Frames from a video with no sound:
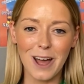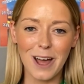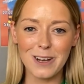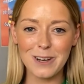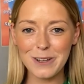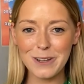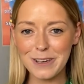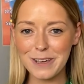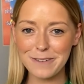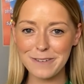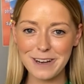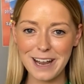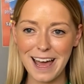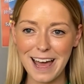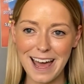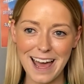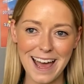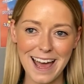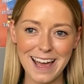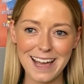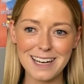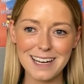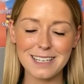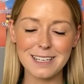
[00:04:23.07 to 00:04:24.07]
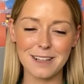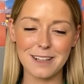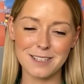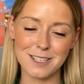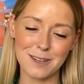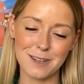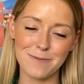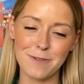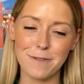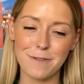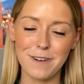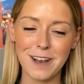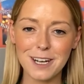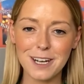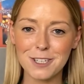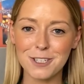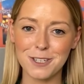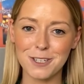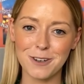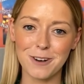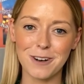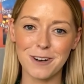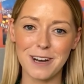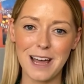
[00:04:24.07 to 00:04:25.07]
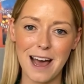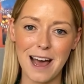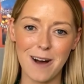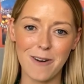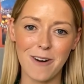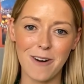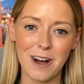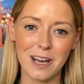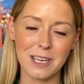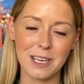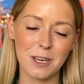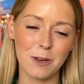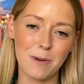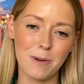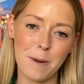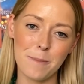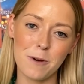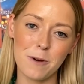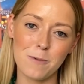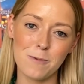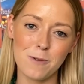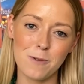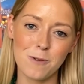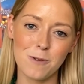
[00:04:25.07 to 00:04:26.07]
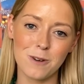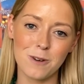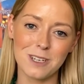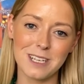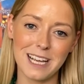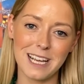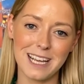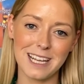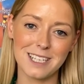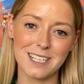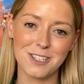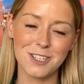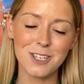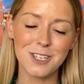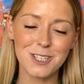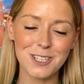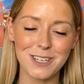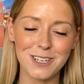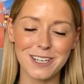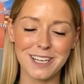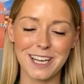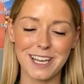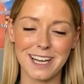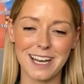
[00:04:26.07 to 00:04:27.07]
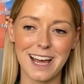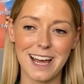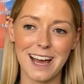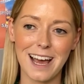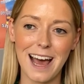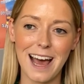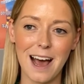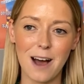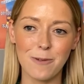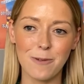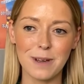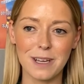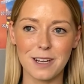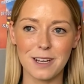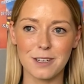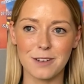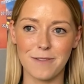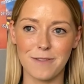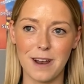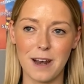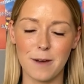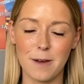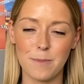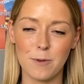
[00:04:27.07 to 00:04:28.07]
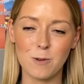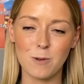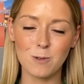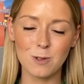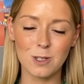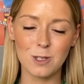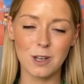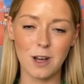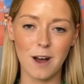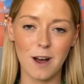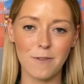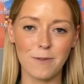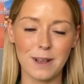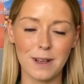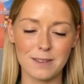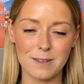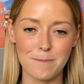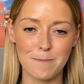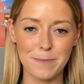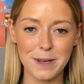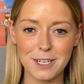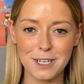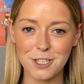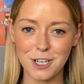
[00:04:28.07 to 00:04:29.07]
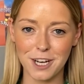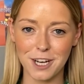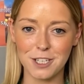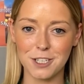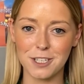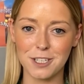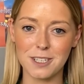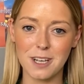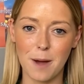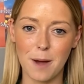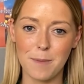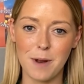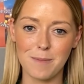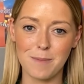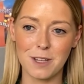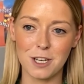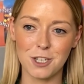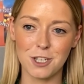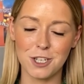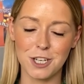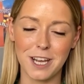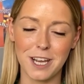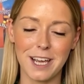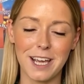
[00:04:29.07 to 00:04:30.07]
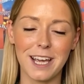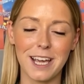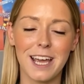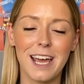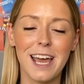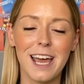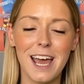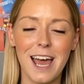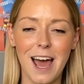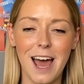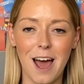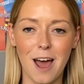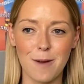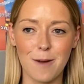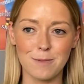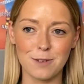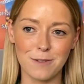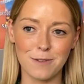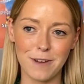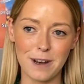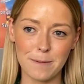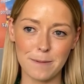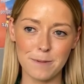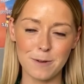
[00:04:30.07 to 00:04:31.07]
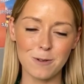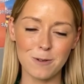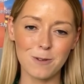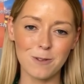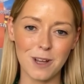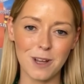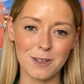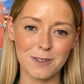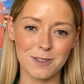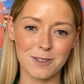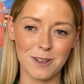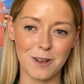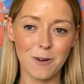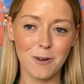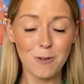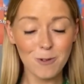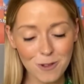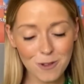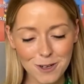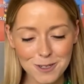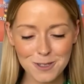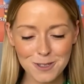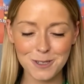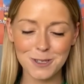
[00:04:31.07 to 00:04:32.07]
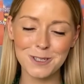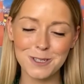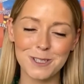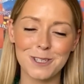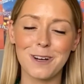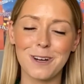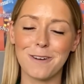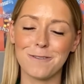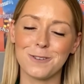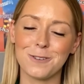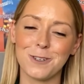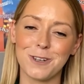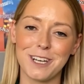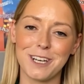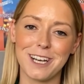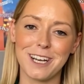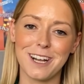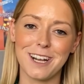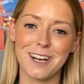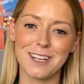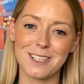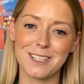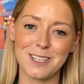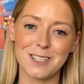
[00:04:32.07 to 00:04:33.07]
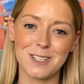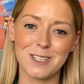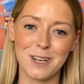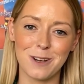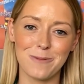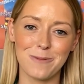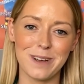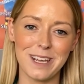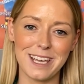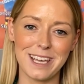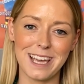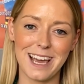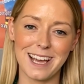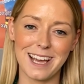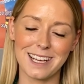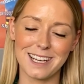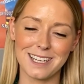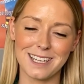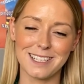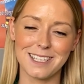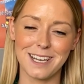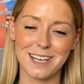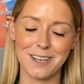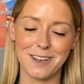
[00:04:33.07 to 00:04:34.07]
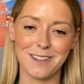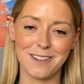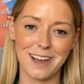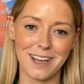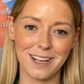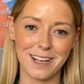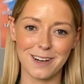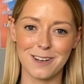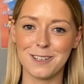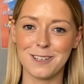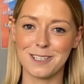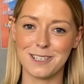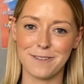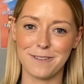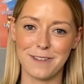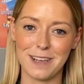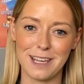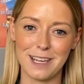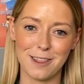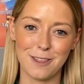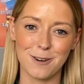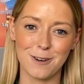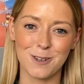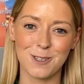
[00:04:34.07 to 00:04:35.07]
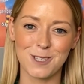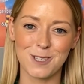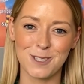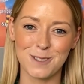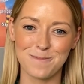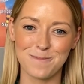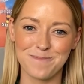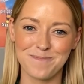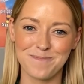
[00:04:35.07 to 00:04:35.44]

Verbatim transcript: Looking ahead, some reflection on our IQM award is just looking at how we can develop all staff and some big changes coming up this year, um, developing all those, all those new staff joining us so we can continue that inclusive ethos.